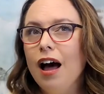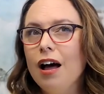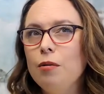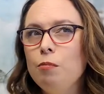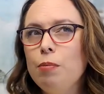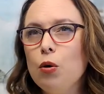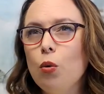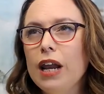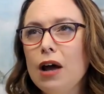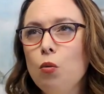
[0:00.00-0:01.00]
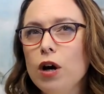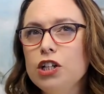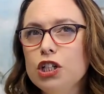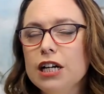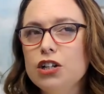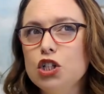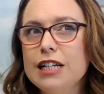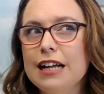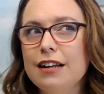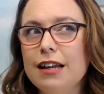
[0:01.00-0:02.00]
But what I want you to
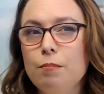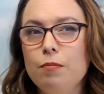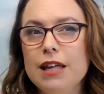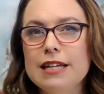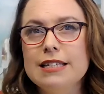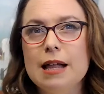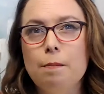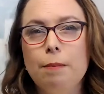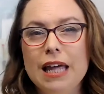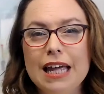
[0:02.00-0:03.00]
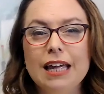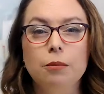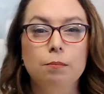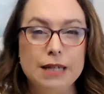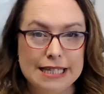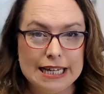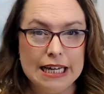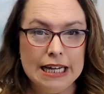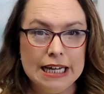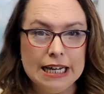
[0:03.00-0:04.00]
understand it is that being busy